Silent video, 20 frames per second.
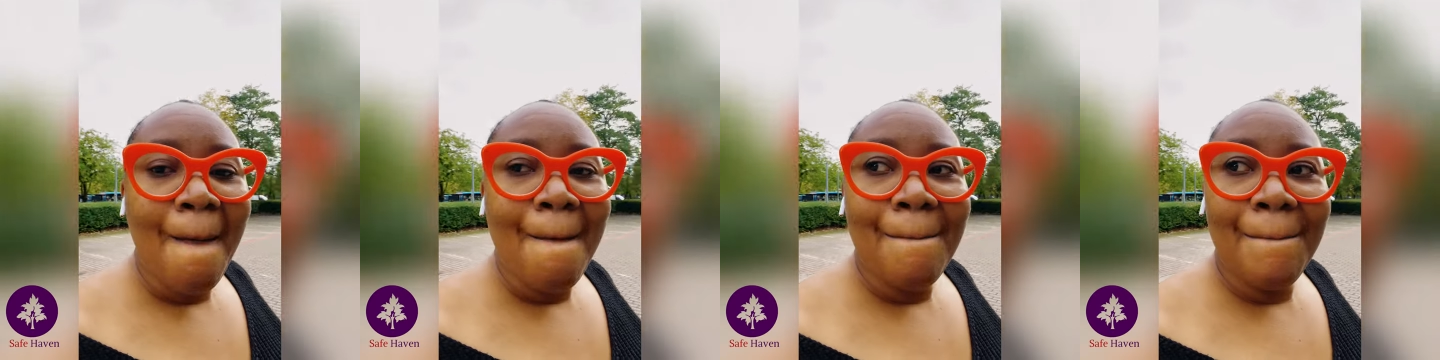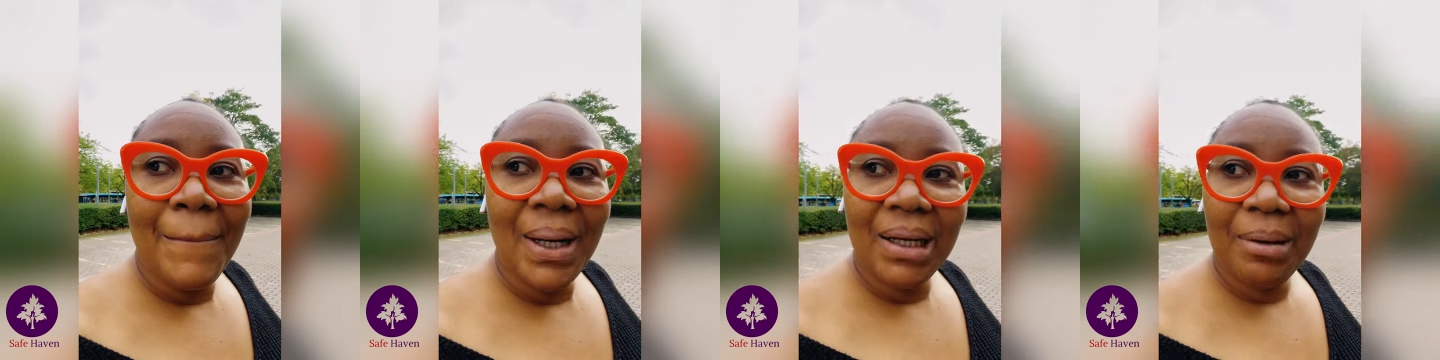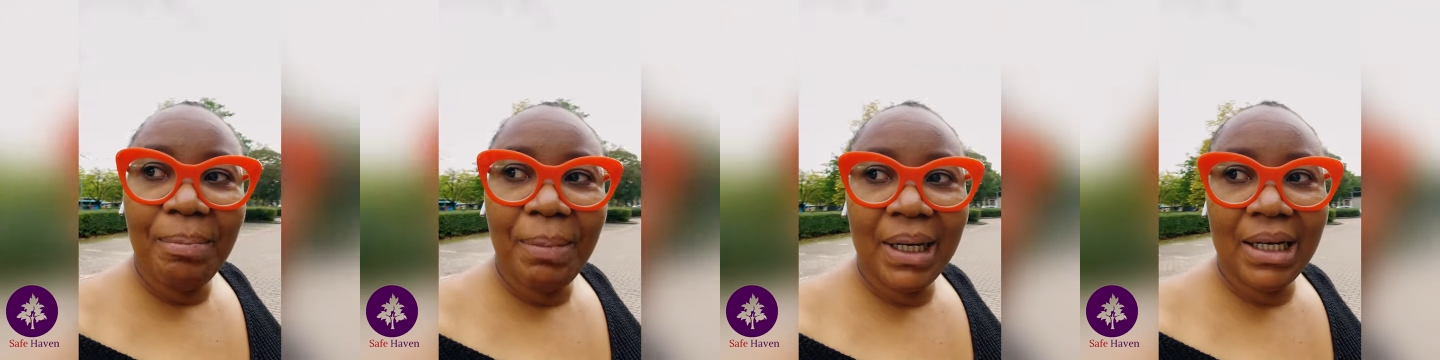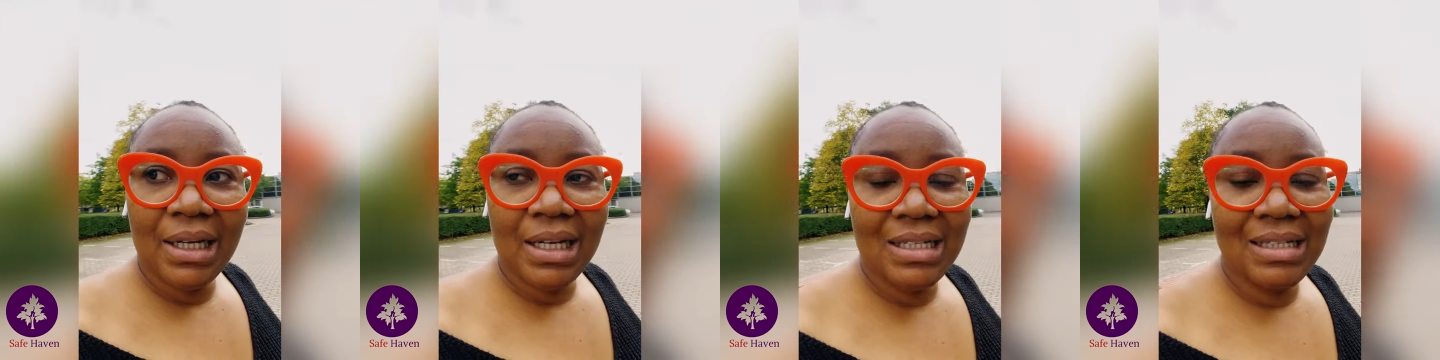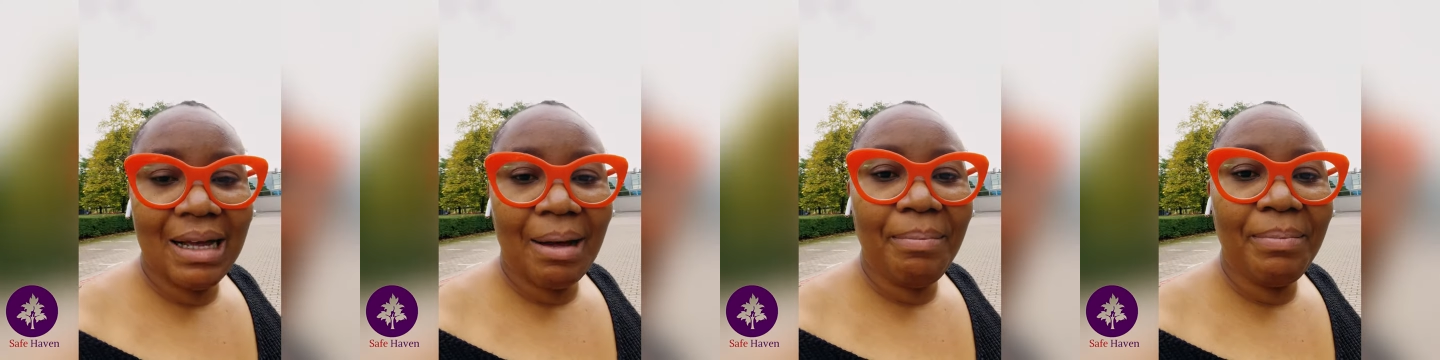But
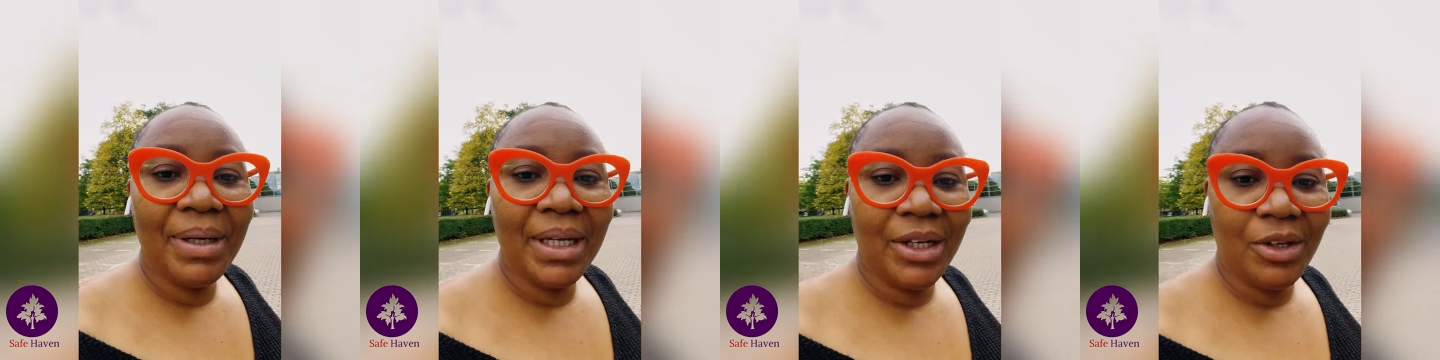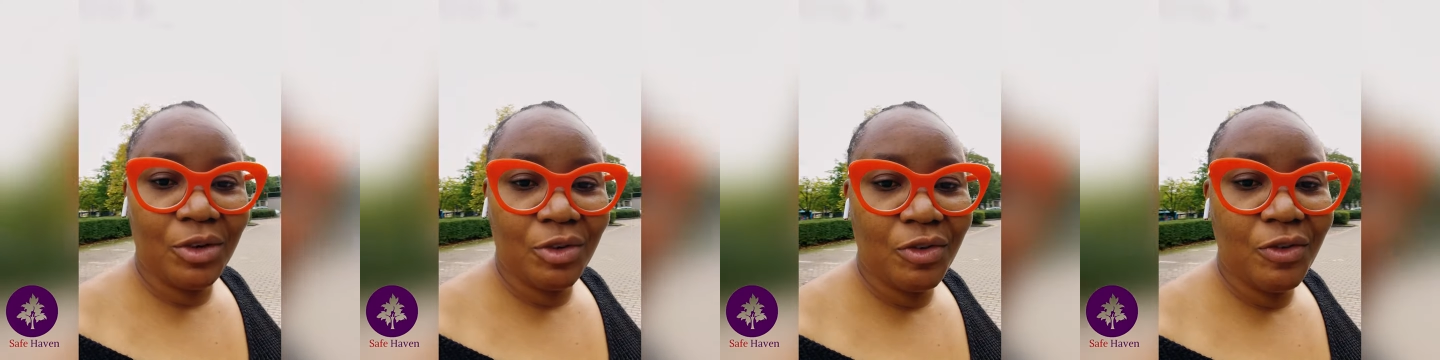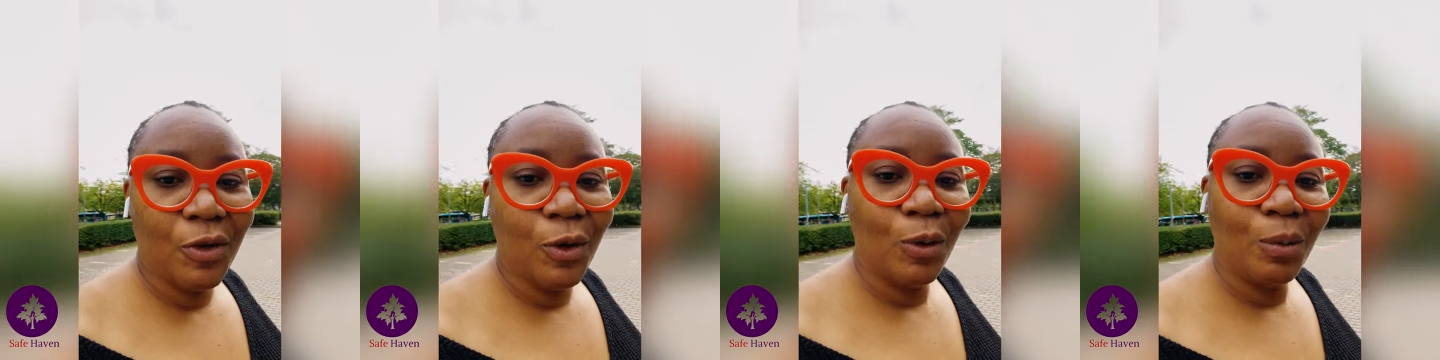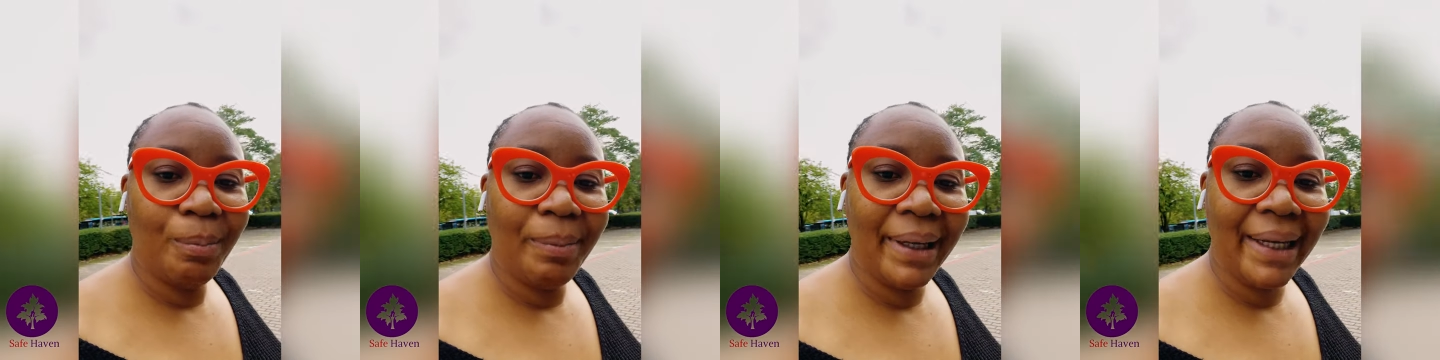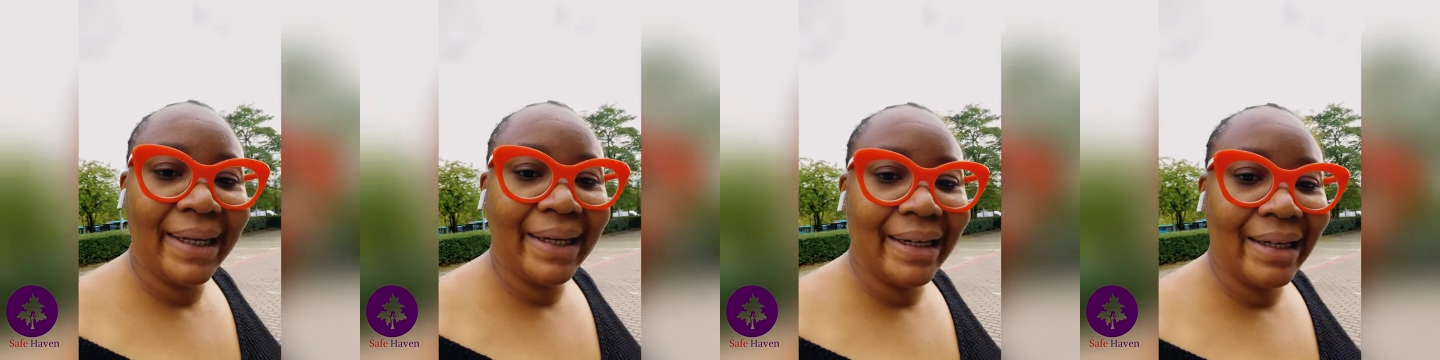because I'm
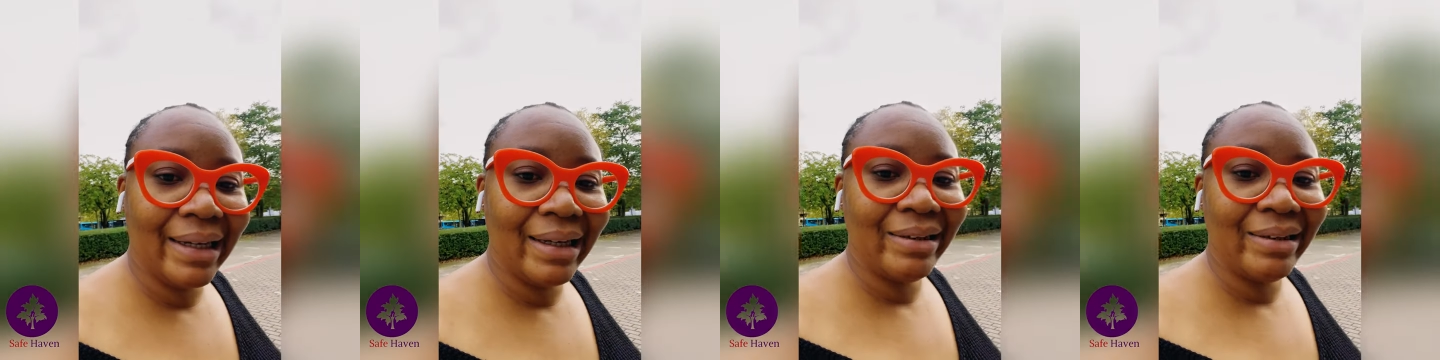needlephobic,